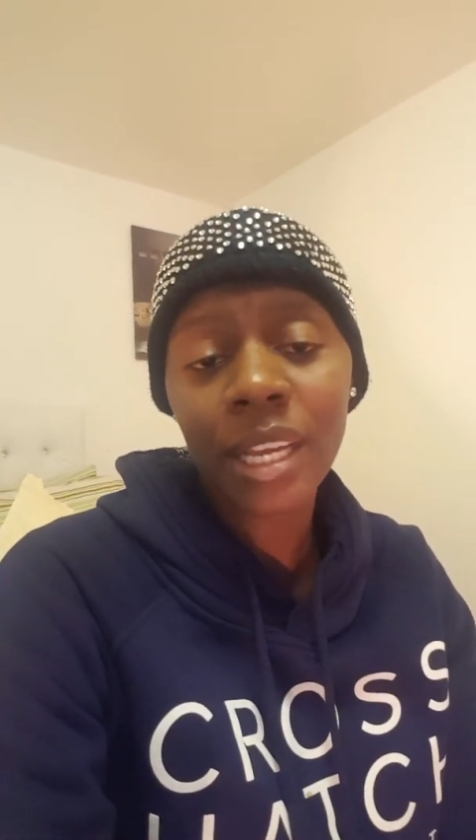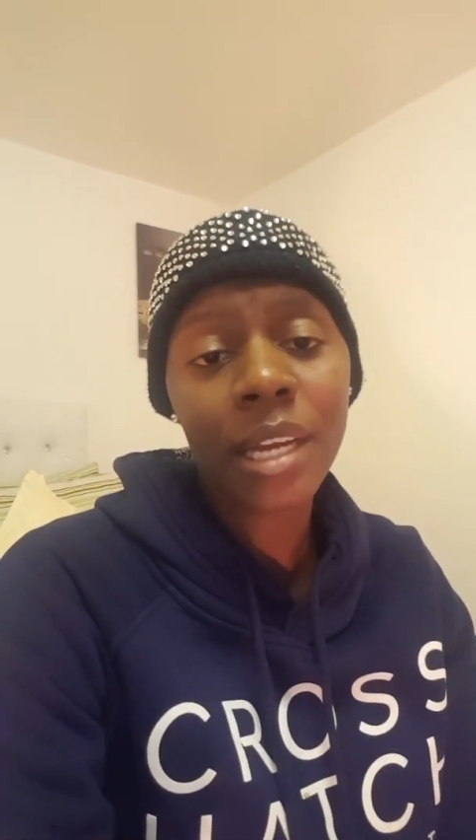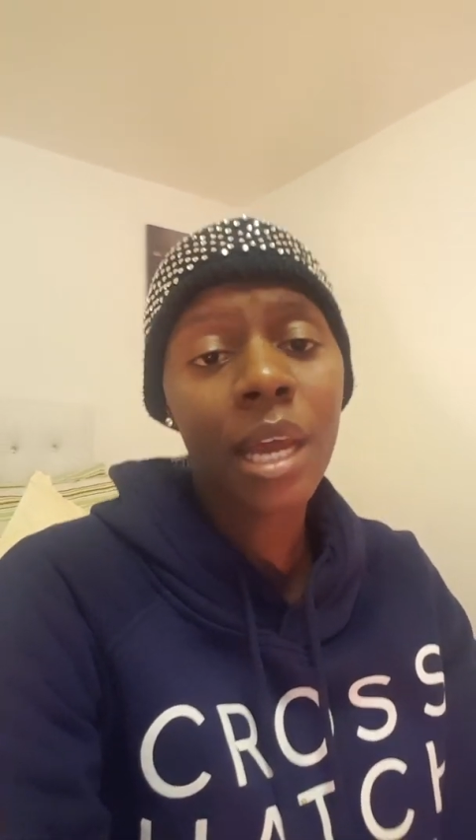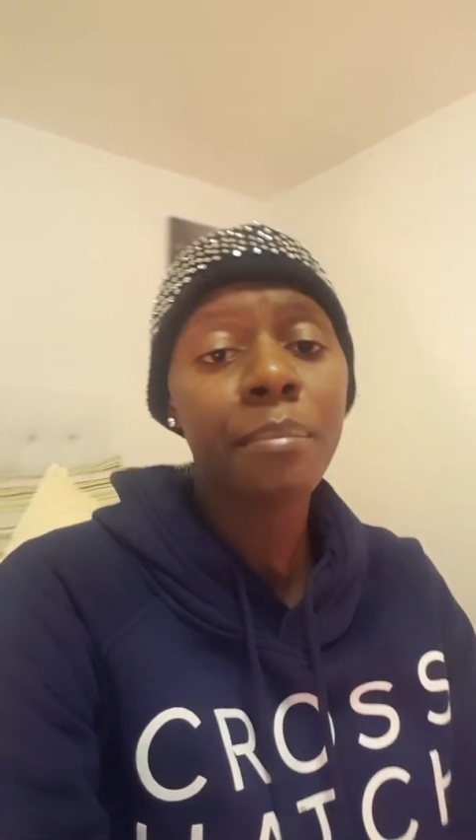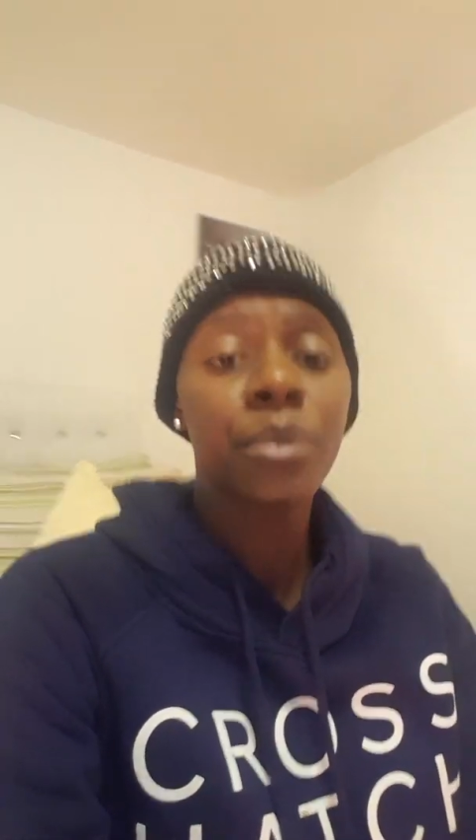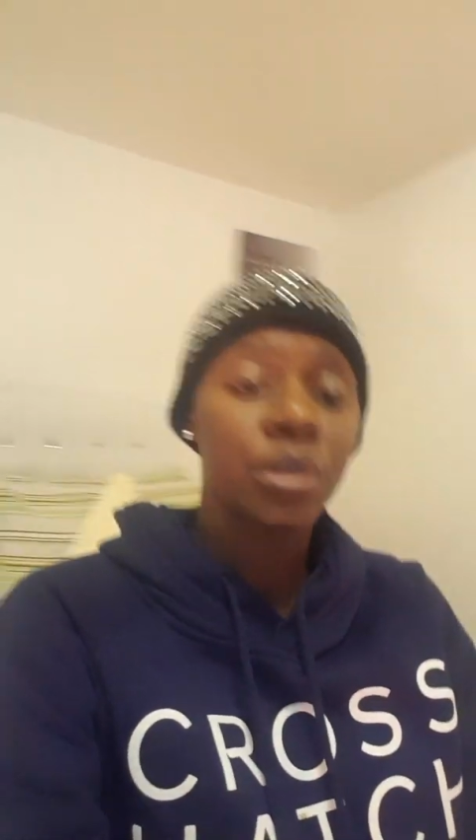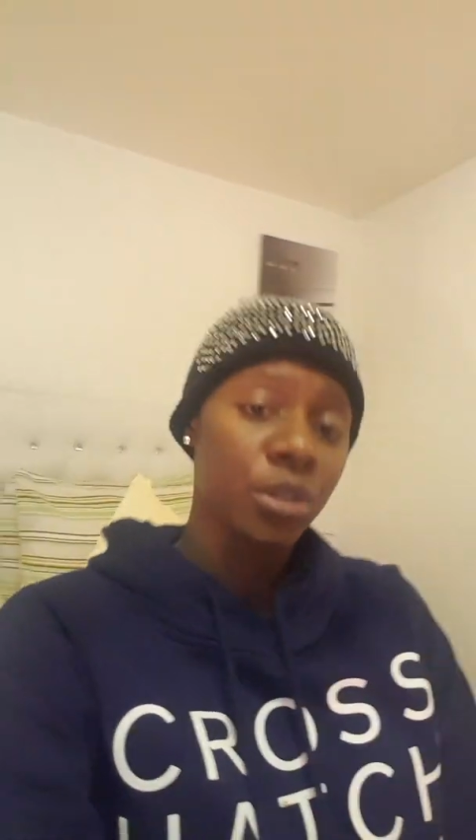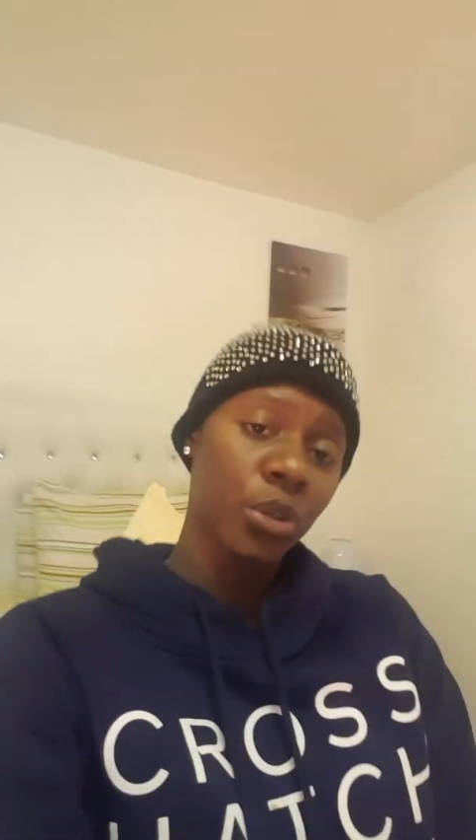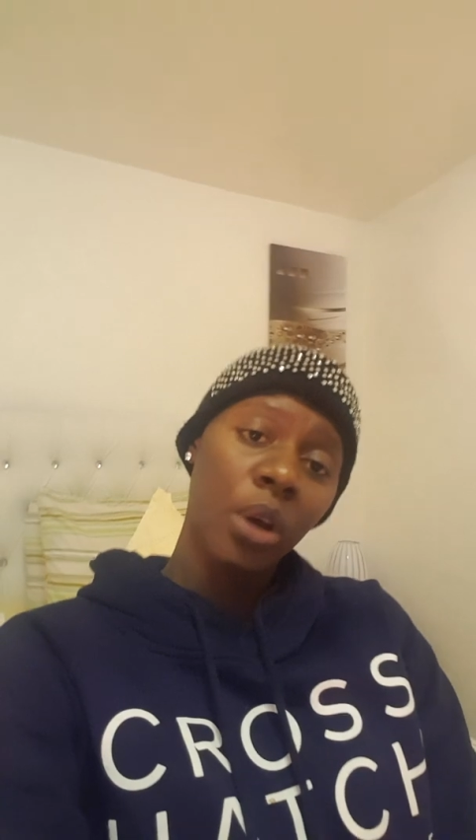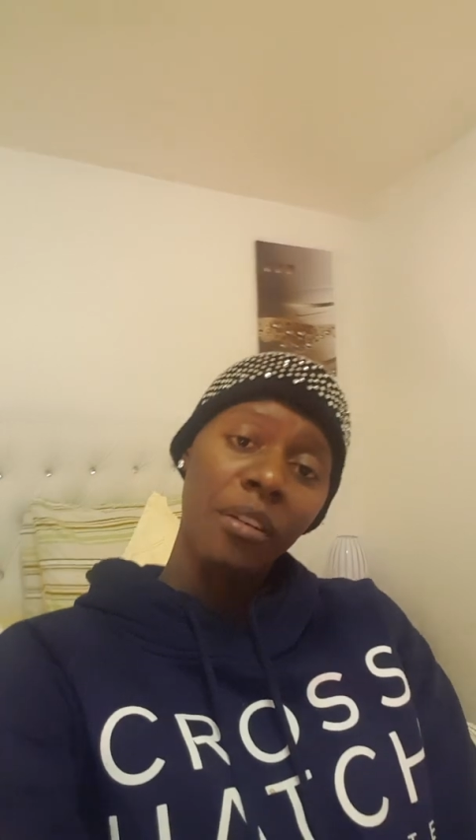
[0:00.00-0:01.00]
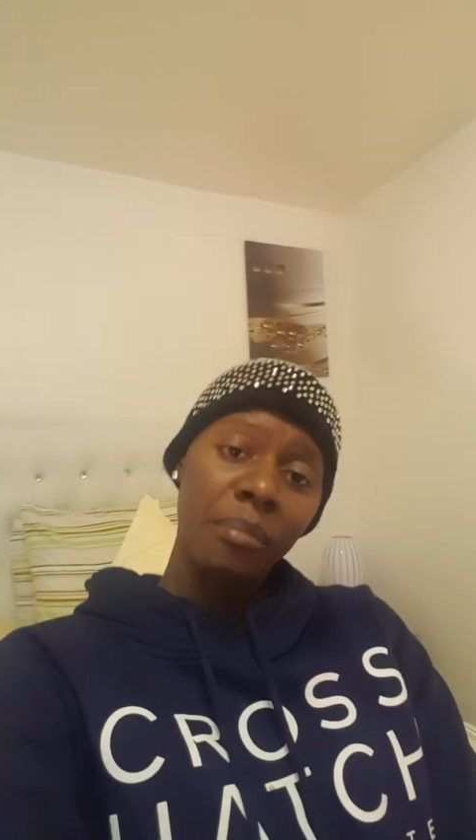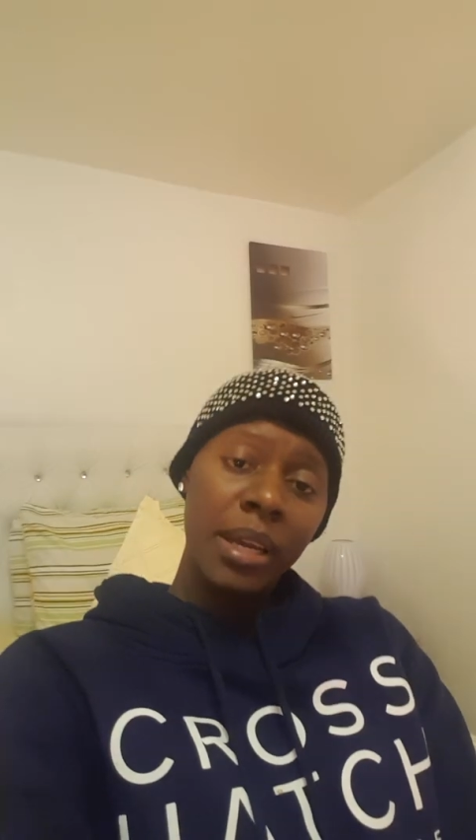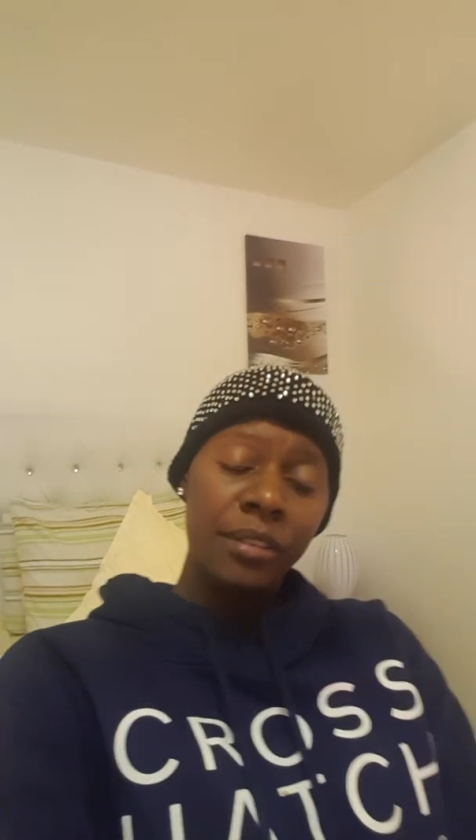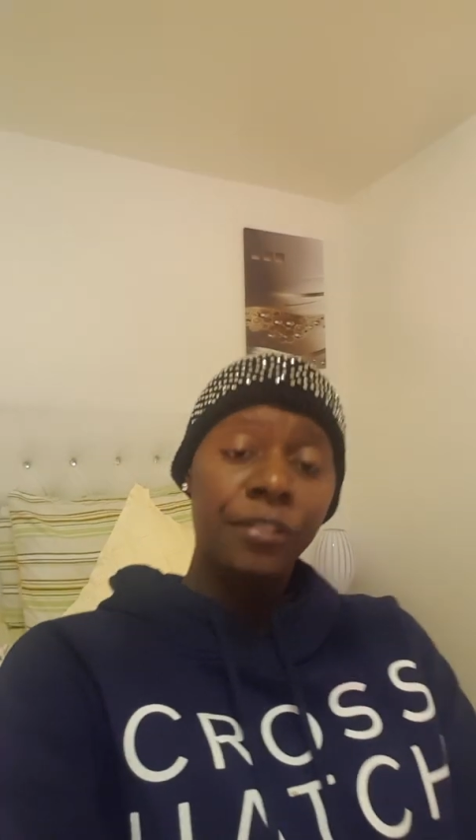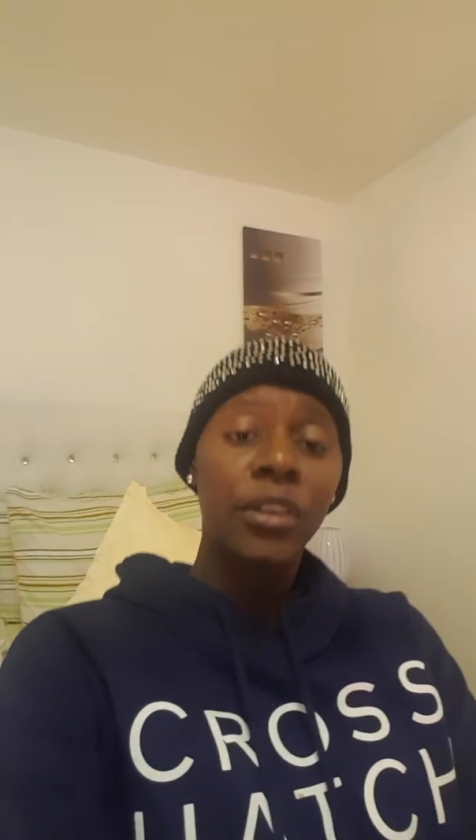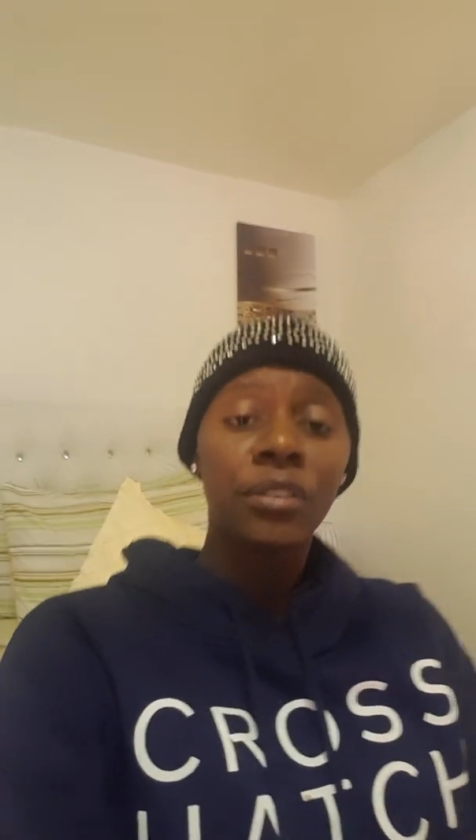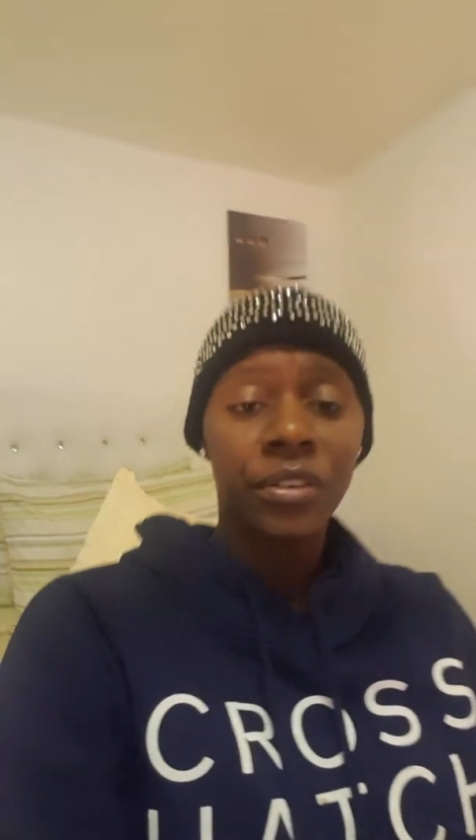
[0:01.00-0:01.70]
And I'm pretty sure I've made few